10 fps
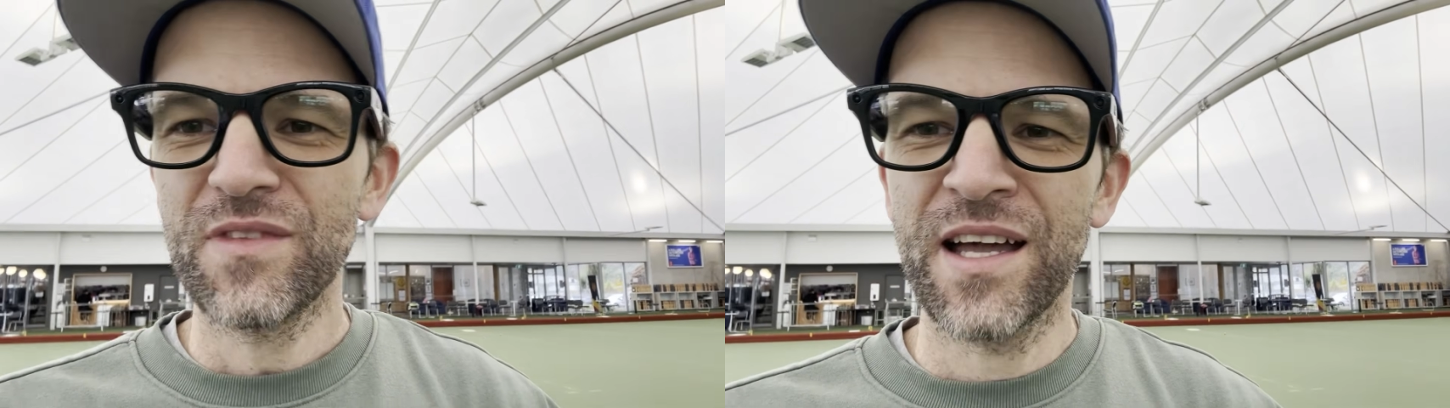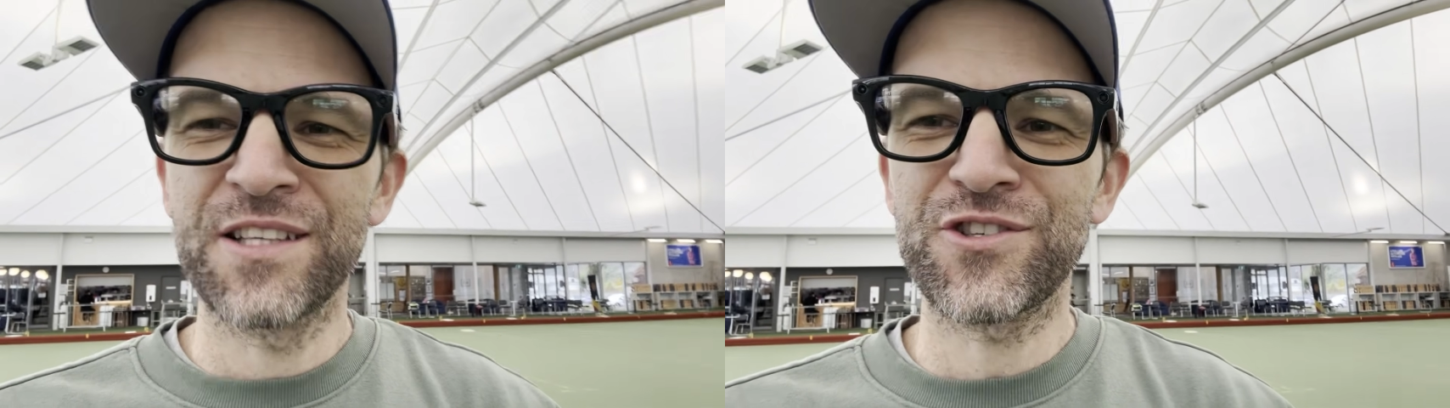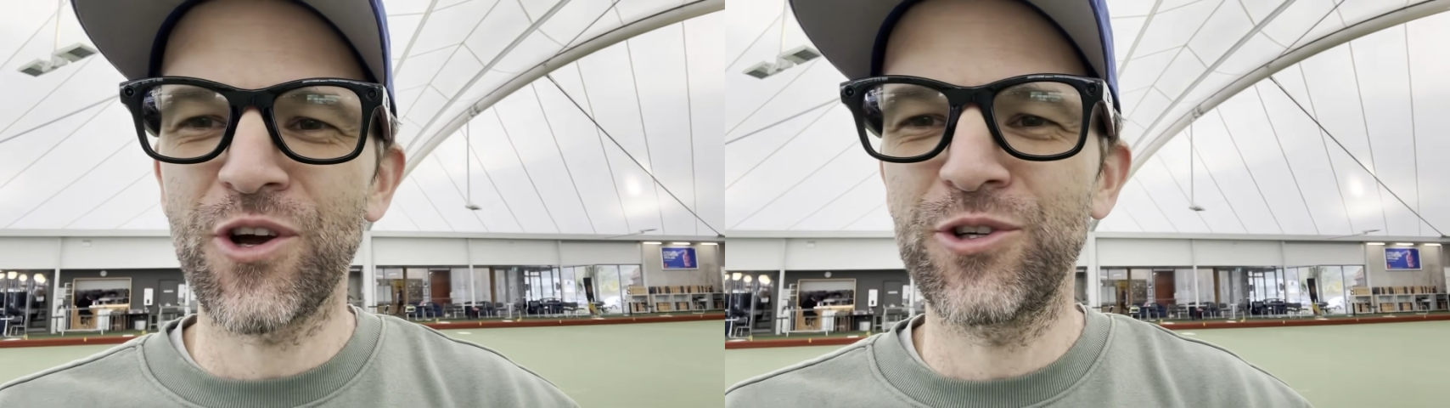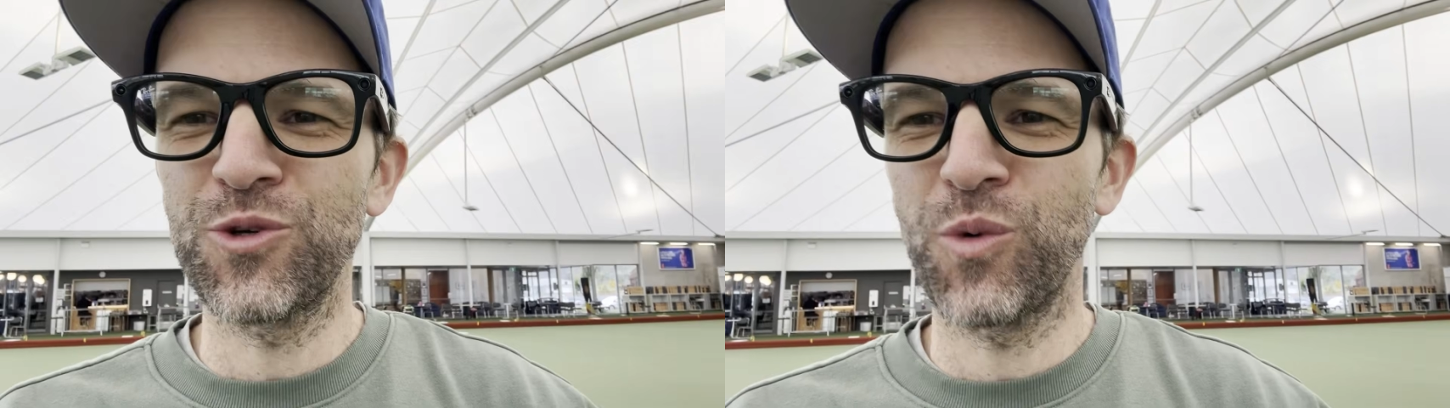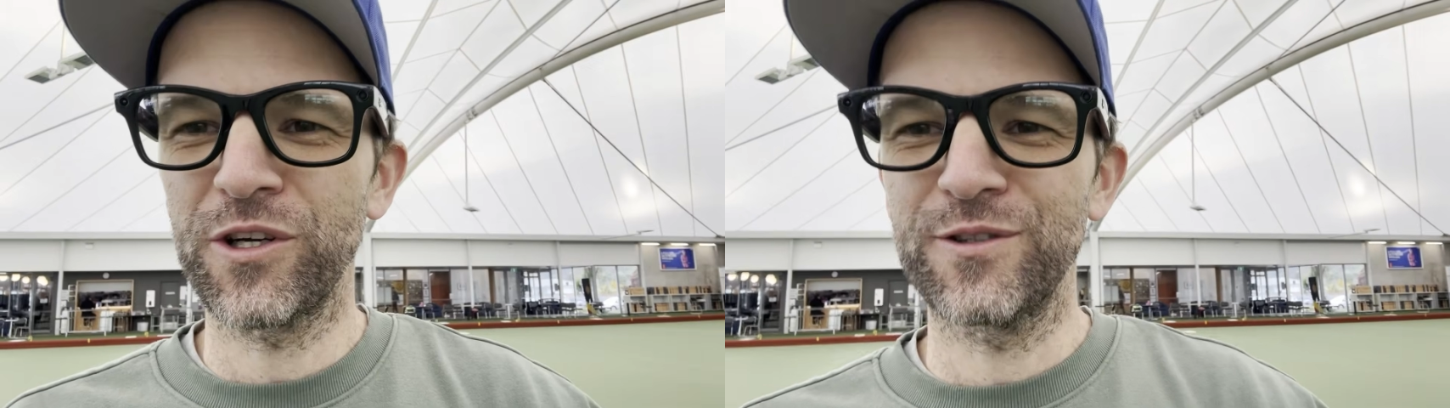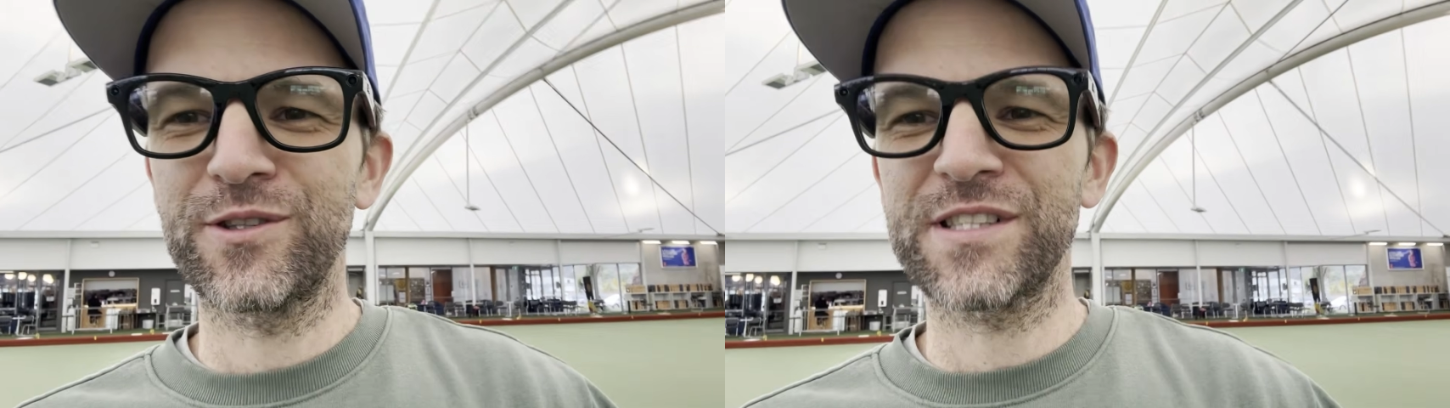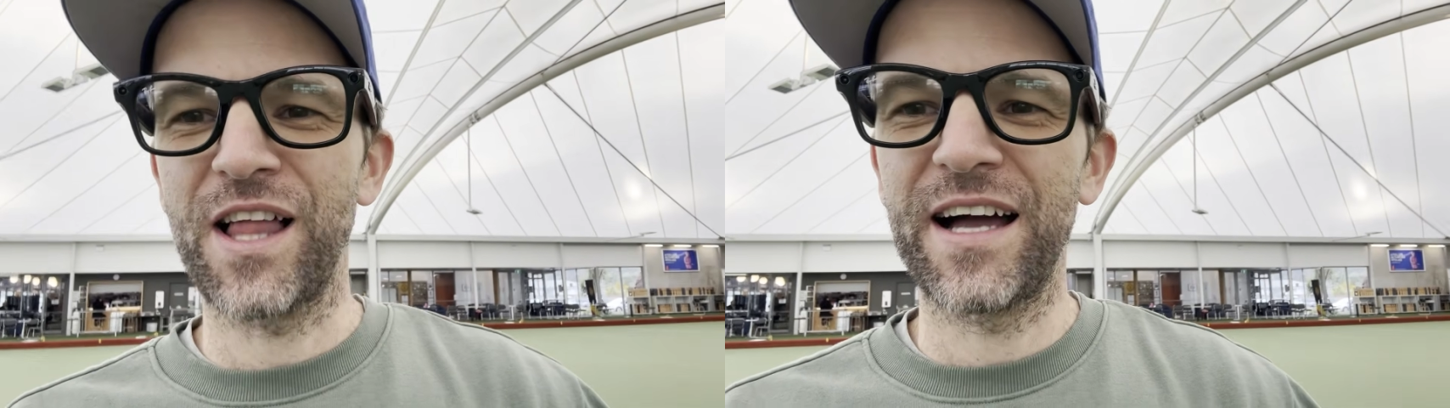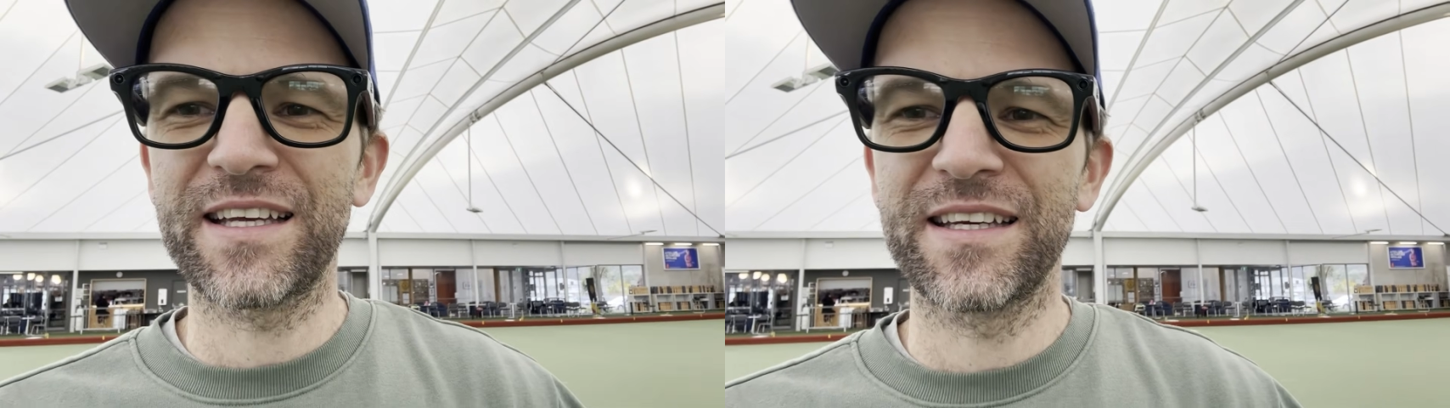and show you what it looks
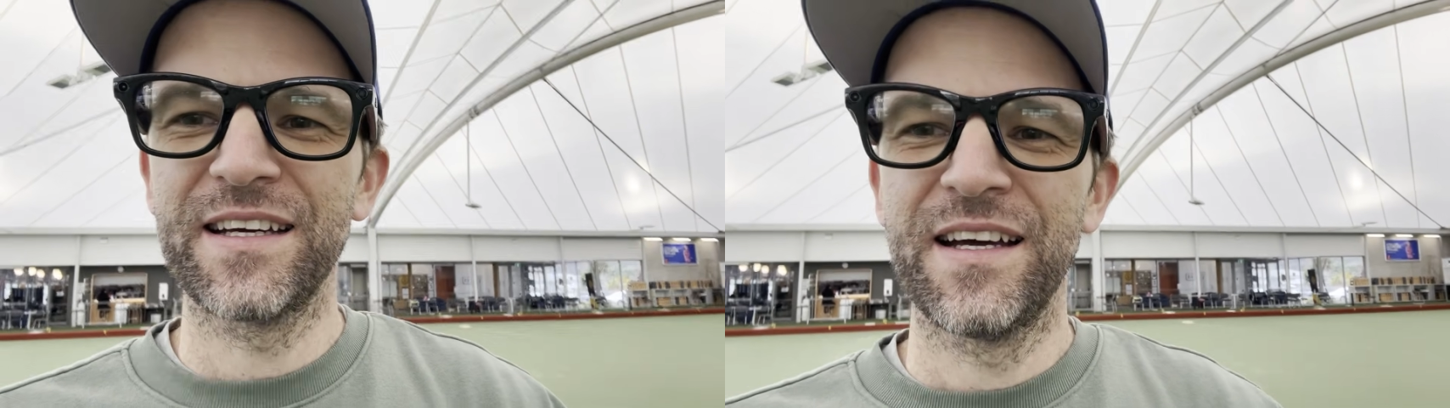like,